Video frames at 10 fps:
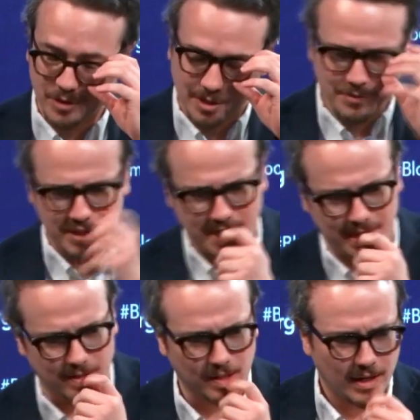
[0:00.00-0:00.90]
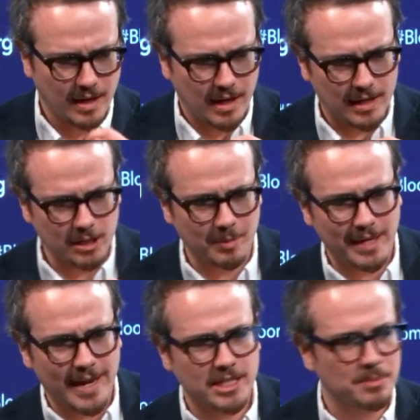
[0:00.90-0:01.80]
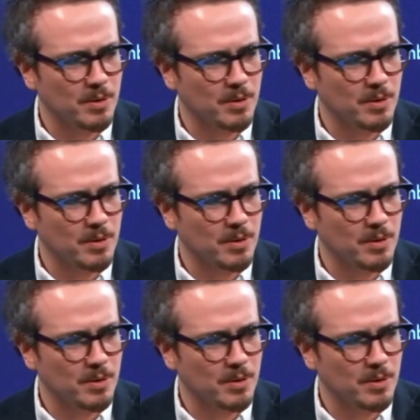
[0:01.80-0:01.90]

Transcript: in some detail a little bit later.